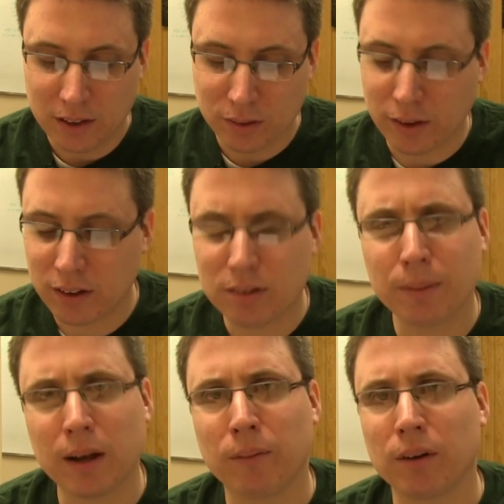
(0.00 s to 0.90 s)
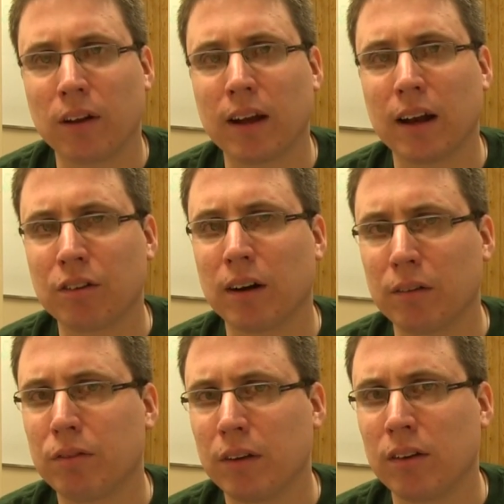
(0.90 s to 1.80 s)
So that is something that we're looking at trying
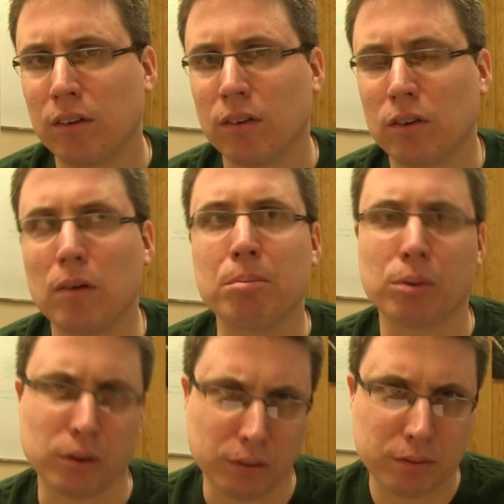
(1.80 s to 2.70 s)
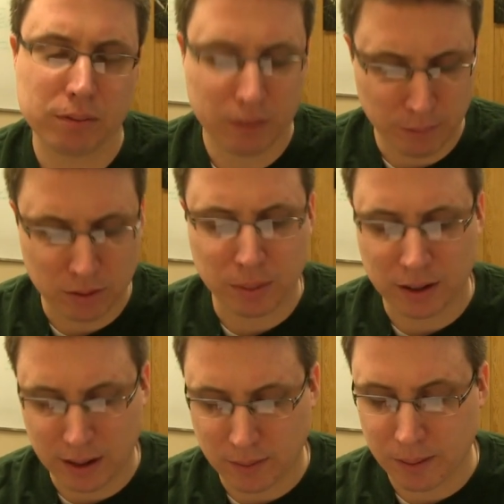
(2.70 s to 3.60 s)
to improve. Let me just
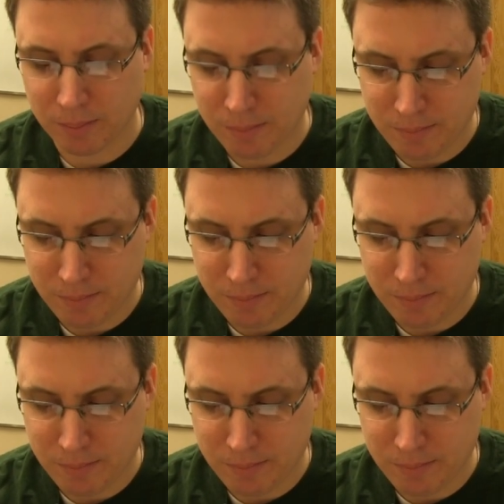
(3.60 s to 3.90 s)
put it that way.